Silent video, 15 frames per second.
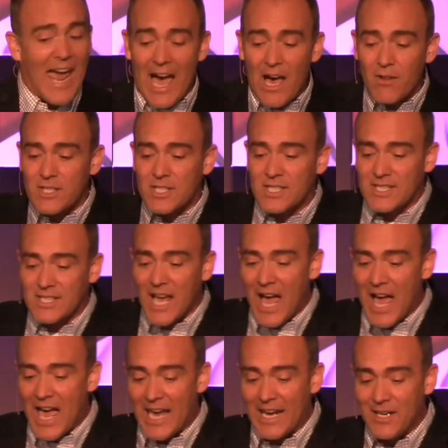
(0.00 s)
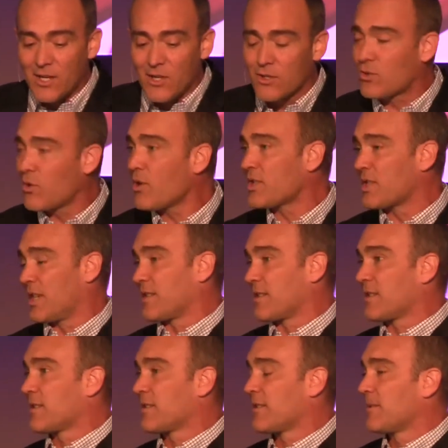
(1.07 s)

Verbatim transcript: outside sources.